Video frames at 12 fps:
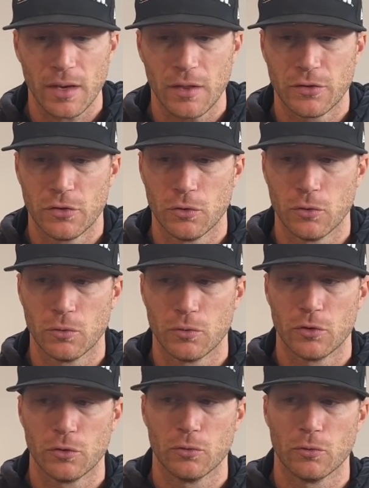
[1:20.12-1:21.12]
to
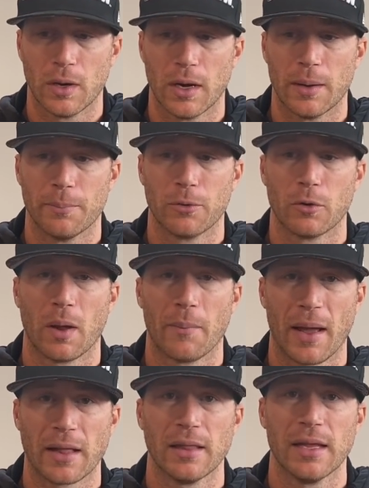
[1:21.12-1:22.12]
to um, put away
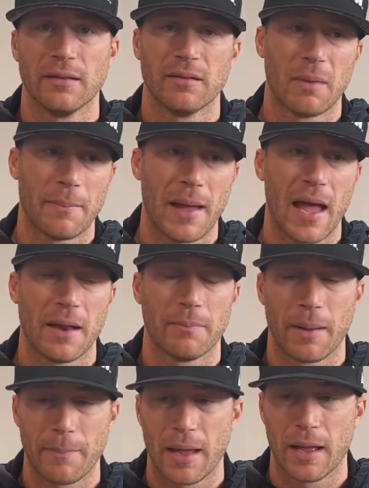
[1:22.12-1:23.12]
my cleats and my bat,
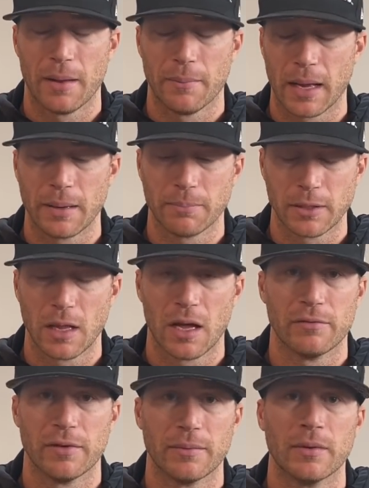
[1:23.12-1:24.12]
my bat and my
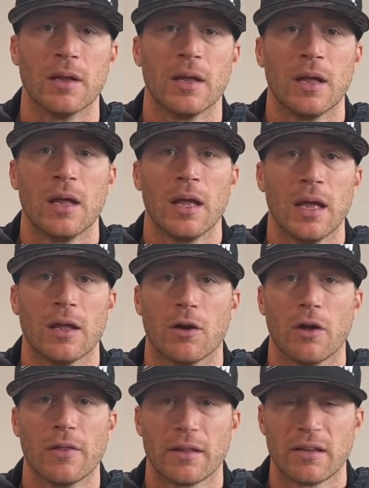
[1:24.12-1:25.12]
glove and and
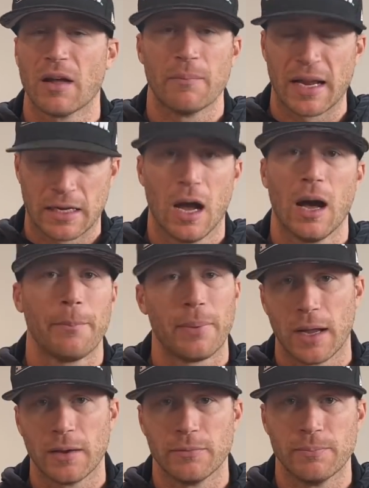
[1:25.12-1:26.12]
all that. My cup.
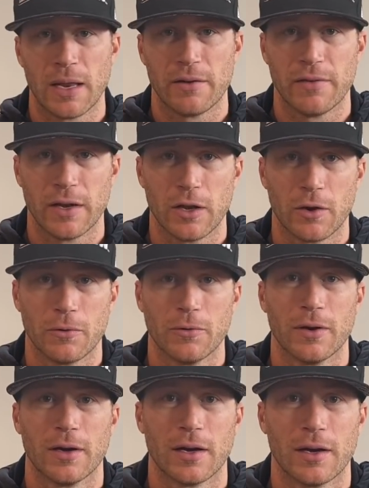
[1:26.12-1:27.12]
I made a video
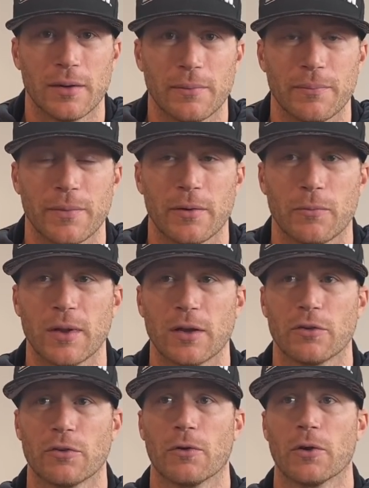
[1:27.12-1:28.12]
um, a week
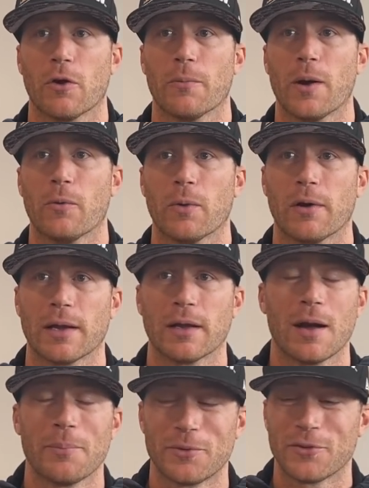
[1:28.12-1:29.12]
or so ago about wearing
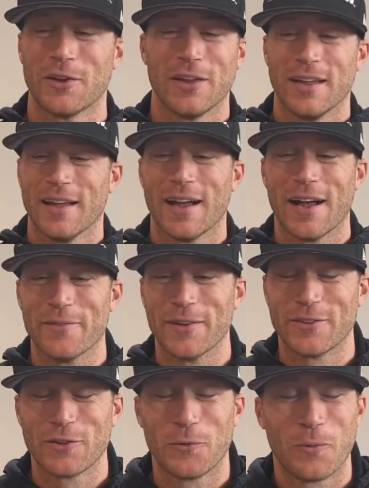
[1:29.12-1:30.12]
cups. Um,
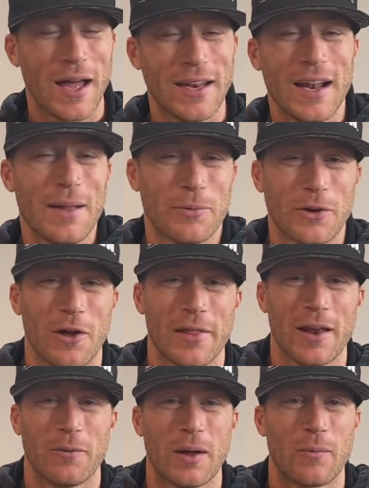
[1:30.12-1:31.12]
and so, why did I put all
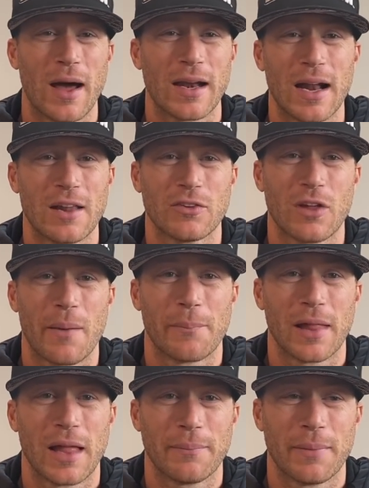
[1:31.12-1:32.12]
that away? Why did I stop
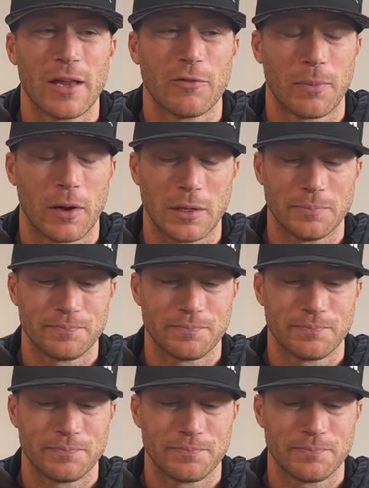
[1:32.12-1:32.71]
playing baseball